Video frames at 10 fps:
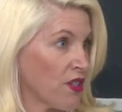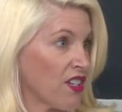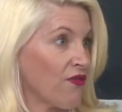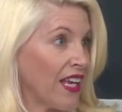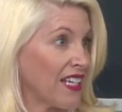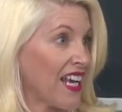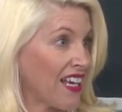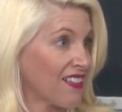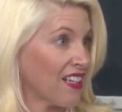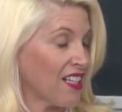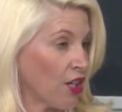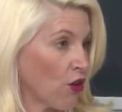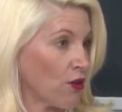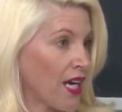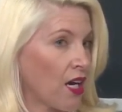which is fantastic,
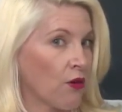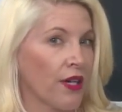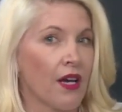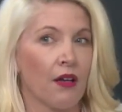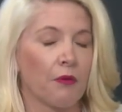zero down.